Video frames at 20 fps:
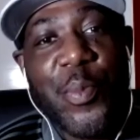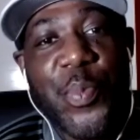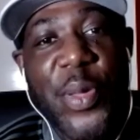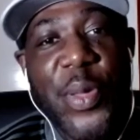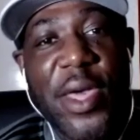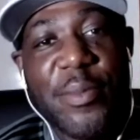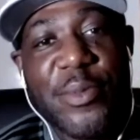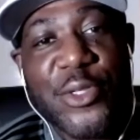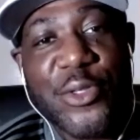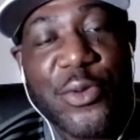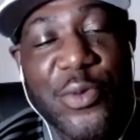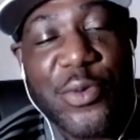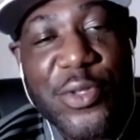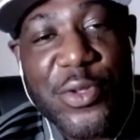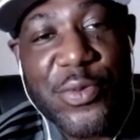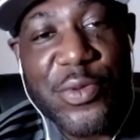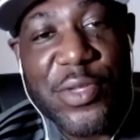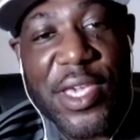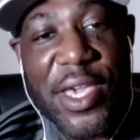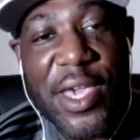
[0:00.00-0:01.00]
Pet Talk
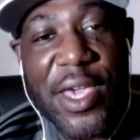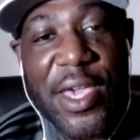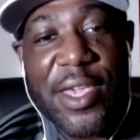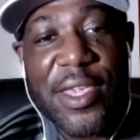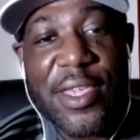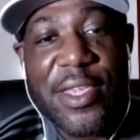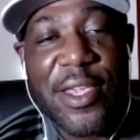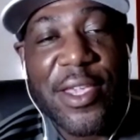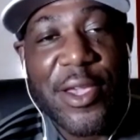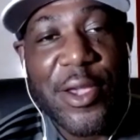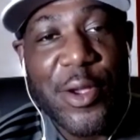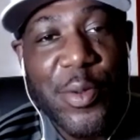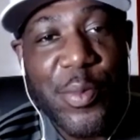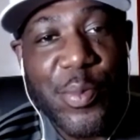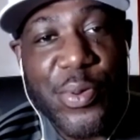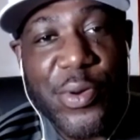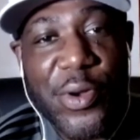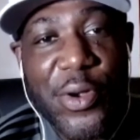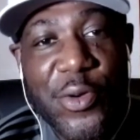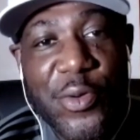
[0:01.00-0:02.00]
UK,
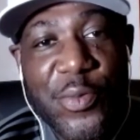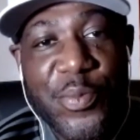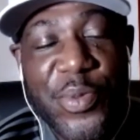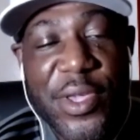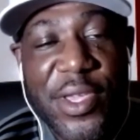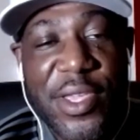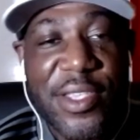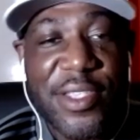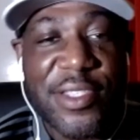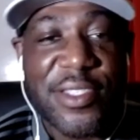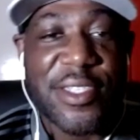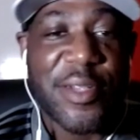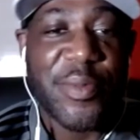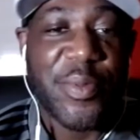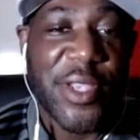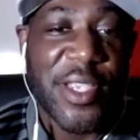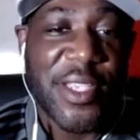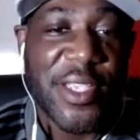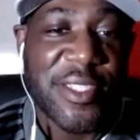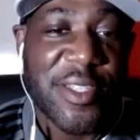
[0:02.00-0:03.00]
Pro Beez, and a
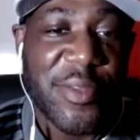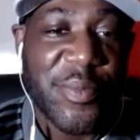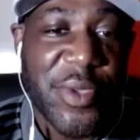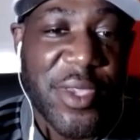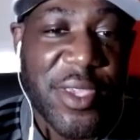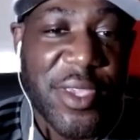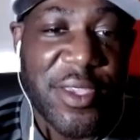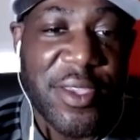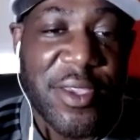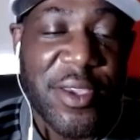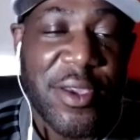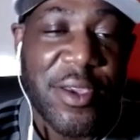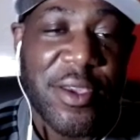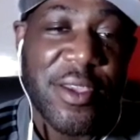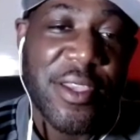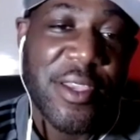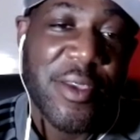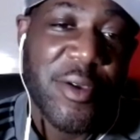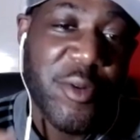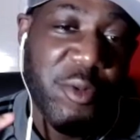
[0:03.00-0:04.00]
place to be.
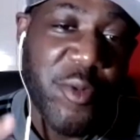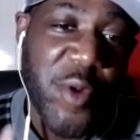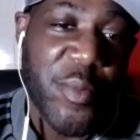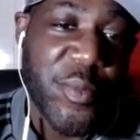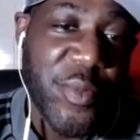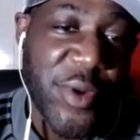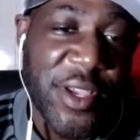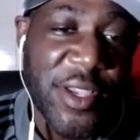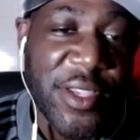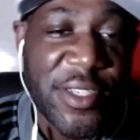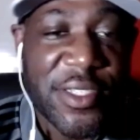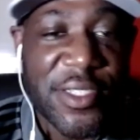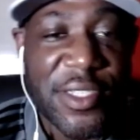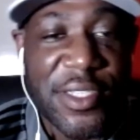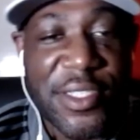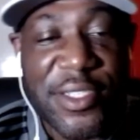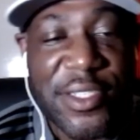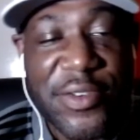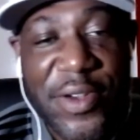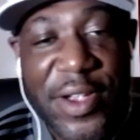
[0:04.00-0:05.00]
Remember,
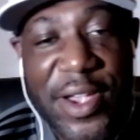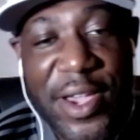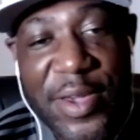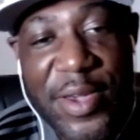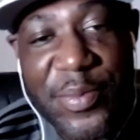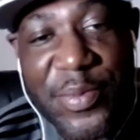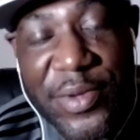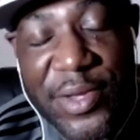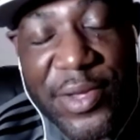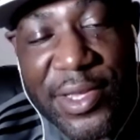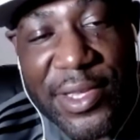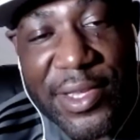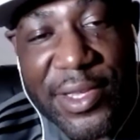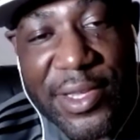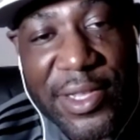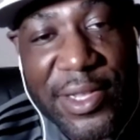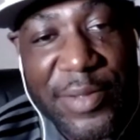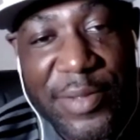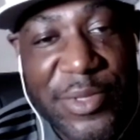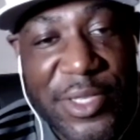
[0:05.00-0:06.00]
subscribe,
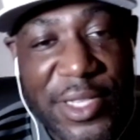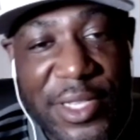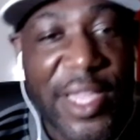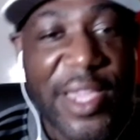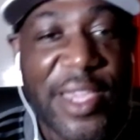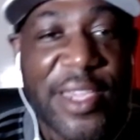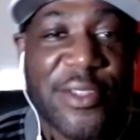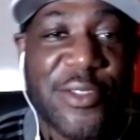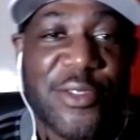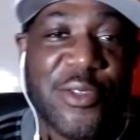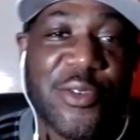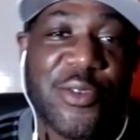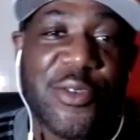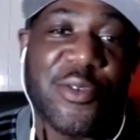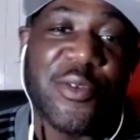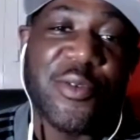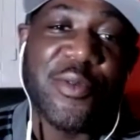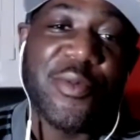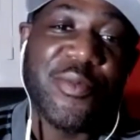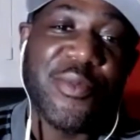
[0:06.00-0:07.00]
and I'm delighted to
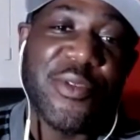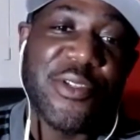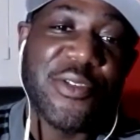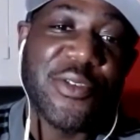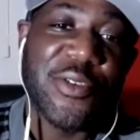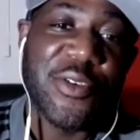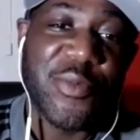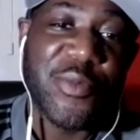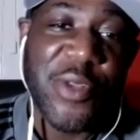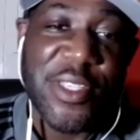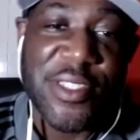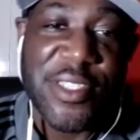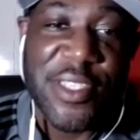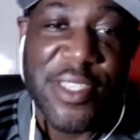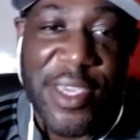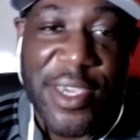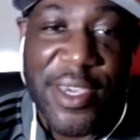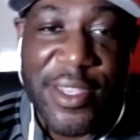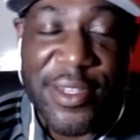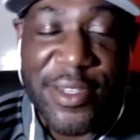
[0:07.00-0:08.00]
be joined once
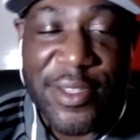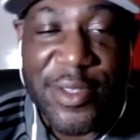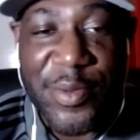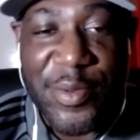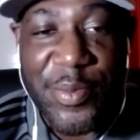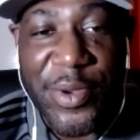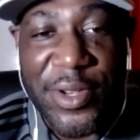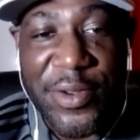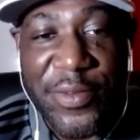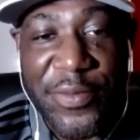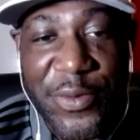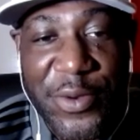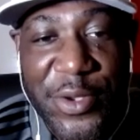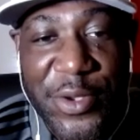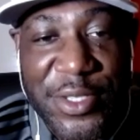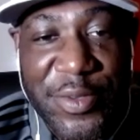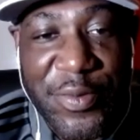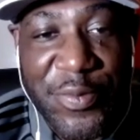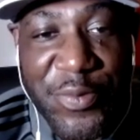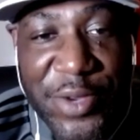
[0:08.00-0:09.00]
again by the
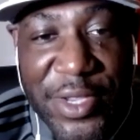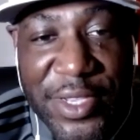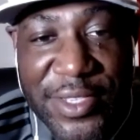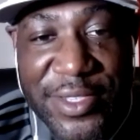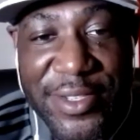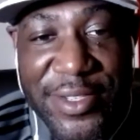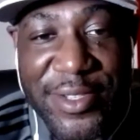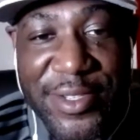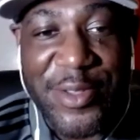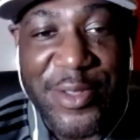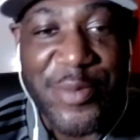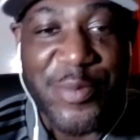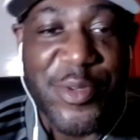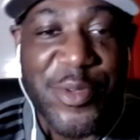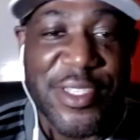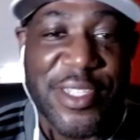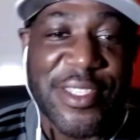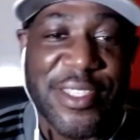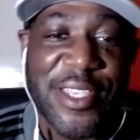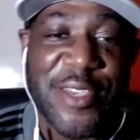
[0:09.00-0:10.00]
voice of reason,
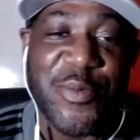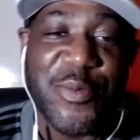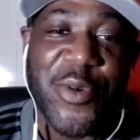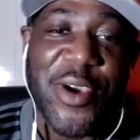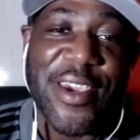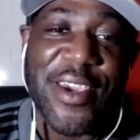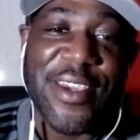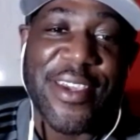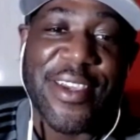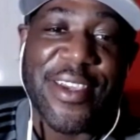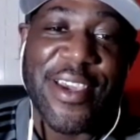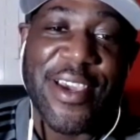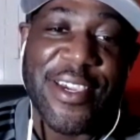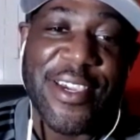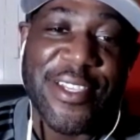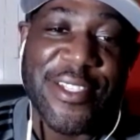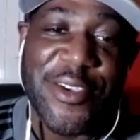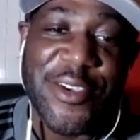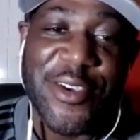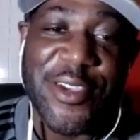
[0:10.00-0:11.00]
Mr. Dean Whyte. How
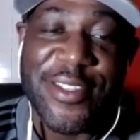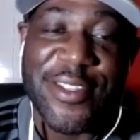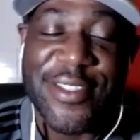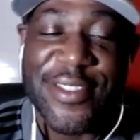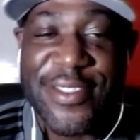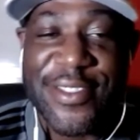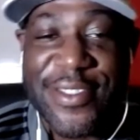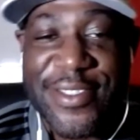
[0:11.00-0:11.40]
you doing?